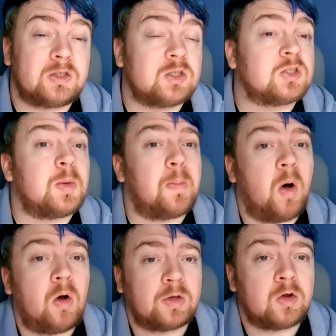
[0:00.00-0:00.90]
to
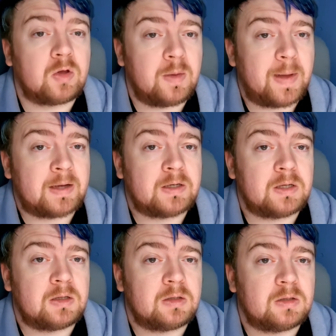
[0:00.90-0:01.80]
support your
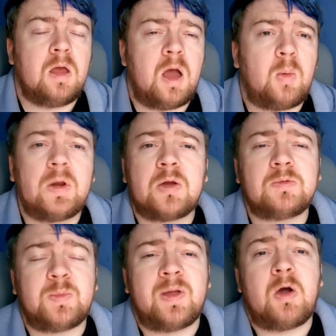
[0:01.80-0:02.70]
commander. And when it
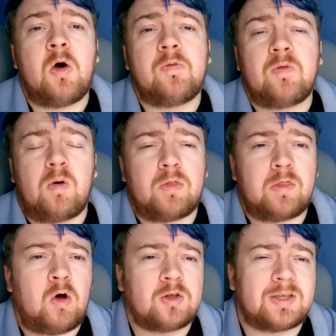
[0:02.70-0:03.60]
comes to my overall
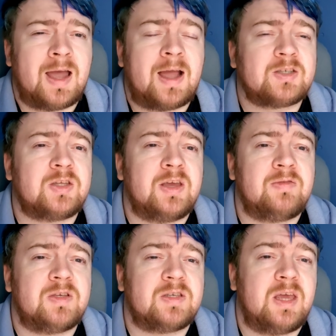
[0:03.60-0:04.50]
thoughts, I actually give
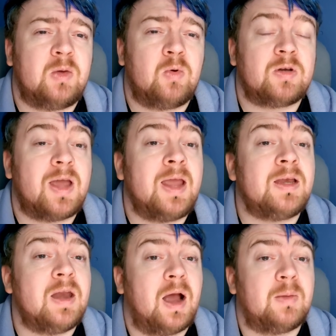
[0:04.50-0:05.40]
this keyword a
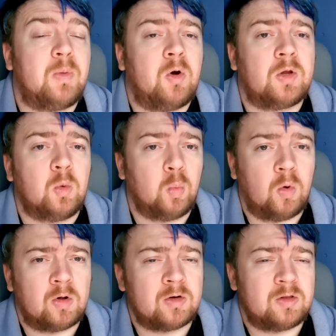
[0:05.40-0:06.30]

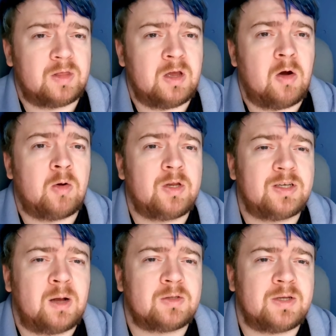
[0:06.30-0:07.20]
9.1. The only
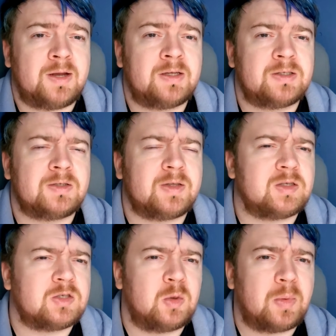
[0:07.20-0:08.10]
downside is there's
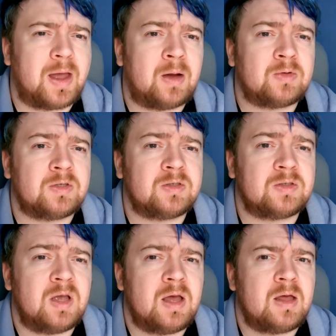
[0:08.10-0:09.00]
some counters
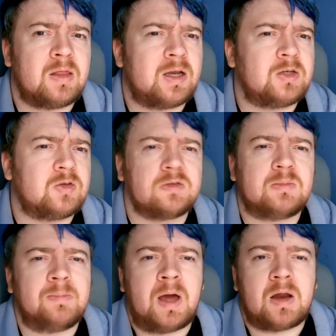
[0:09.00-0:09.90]
that it
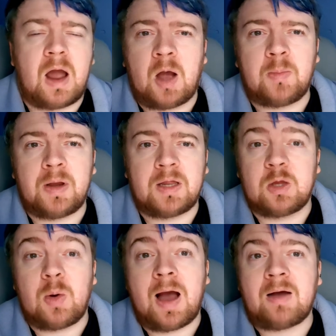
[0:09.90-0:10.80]
doesn't matter how many
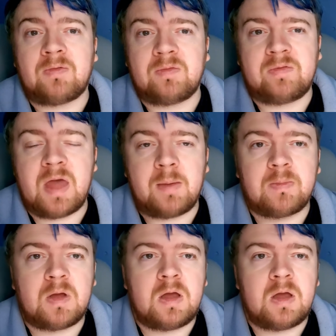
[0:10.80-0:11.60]
you have of them,